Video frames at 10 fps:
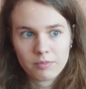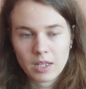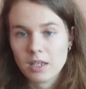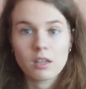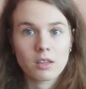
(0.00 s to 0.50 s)

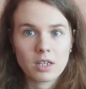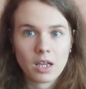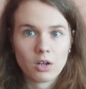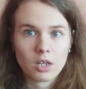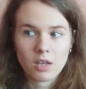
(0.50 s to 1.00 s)
at the end of the
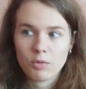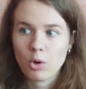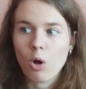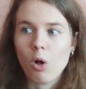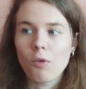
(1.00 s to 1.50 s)
day, not
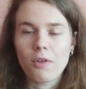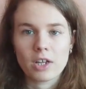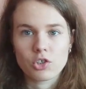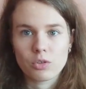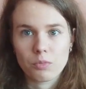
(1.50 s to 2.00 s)
even all
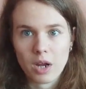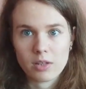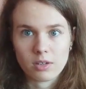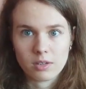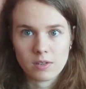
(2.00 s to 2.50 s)
fashion
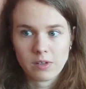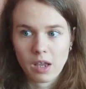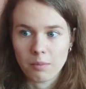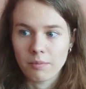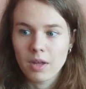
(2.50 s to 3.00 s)
brands are the
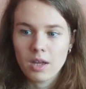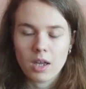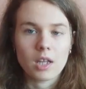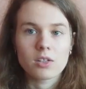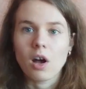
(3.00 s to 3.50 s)
same.
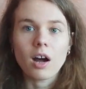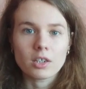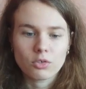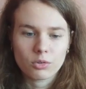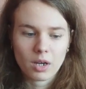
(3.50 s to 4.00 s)
It's
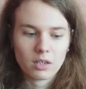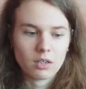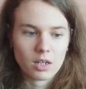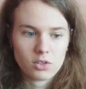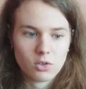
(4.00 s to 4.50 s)
hard to
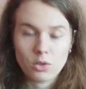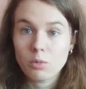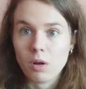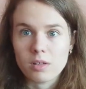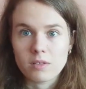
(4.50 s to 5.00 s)
recognize the
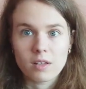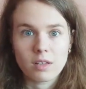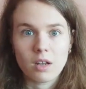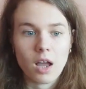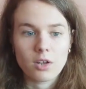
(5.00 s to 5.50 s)
nuances,
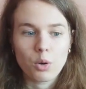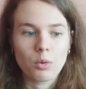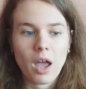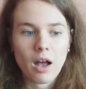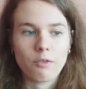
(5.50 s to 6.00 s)
and I
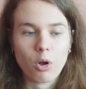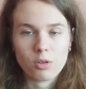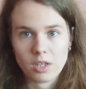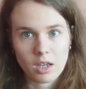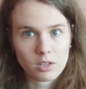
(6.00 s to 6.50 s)
don't have
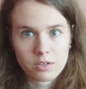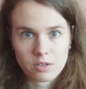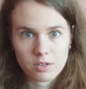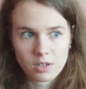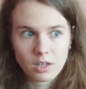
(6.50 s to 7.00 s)
all the
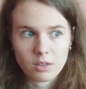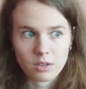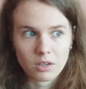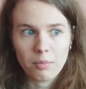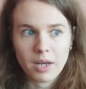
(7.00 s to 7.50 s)
answers
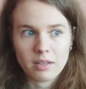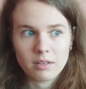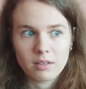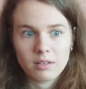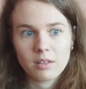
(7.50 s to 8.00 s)
either,
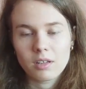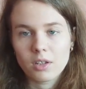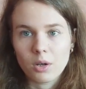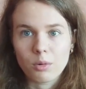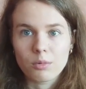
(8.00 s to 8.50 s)
but you
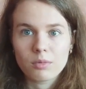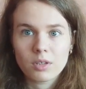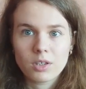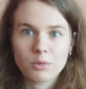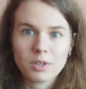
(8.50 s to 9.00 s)
know,
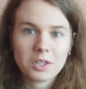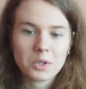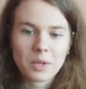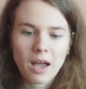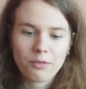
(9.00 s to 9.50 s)
you really
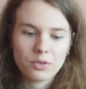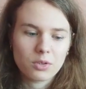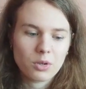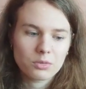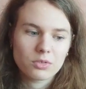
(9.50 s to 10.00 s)
don't have to
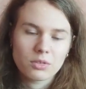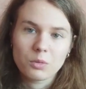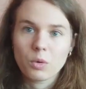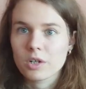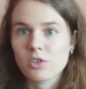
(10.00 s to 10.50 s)
go to the
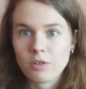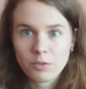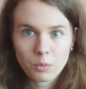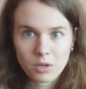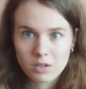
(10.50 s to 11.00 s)
worst of
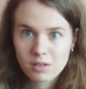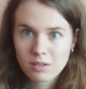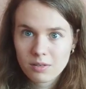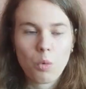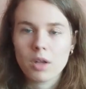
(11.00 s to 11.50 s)
the
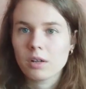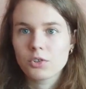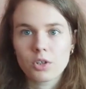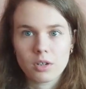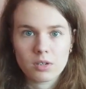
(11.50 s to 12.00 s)
worst. One
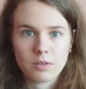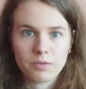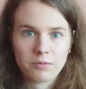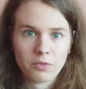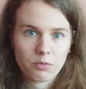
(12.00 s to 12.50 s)

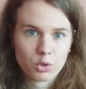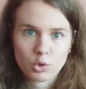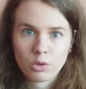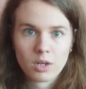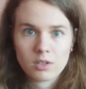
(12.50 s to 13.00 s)
alternative for
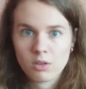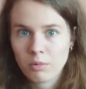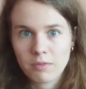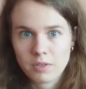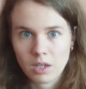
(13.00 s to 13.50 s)
sure is
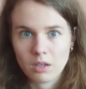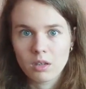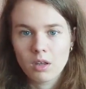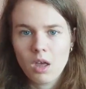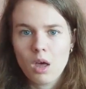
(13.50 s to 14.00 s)
thrifting
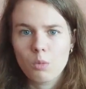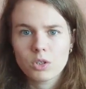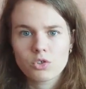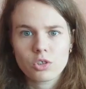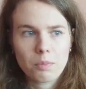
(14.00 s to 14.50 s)
which